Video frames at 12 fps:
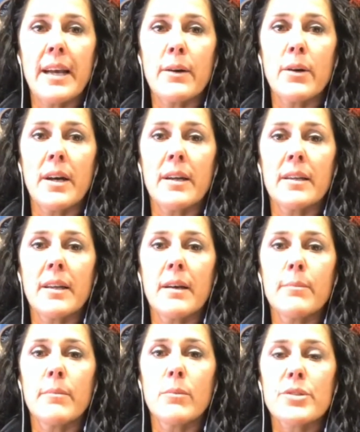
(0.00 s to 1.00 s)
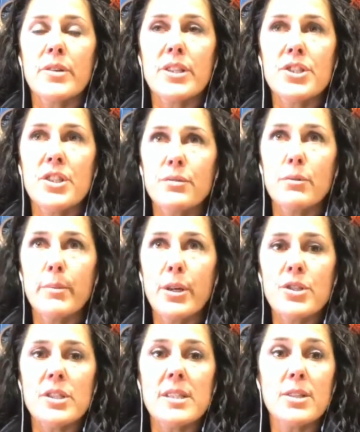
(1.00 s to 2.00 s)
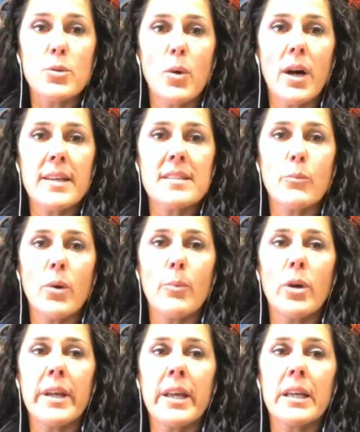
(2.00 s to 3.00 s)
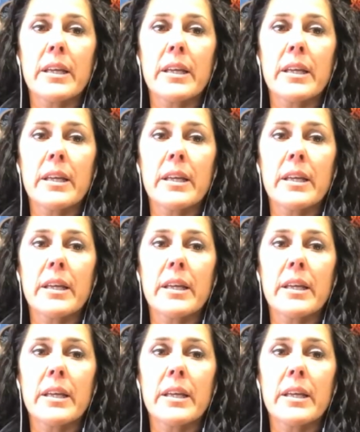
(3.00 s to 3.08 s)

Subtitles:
I was rushed into emergency twice in 1 week,